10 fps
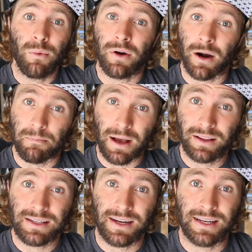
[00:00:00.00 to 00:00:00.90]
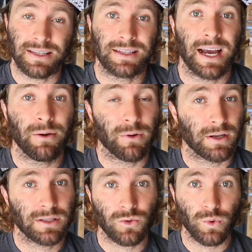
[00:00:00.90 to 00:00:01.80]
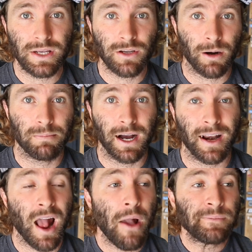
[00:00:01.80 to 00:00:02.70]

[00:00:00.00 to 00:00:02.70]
We want our bellies nice and tight. We want to squeeze our butt.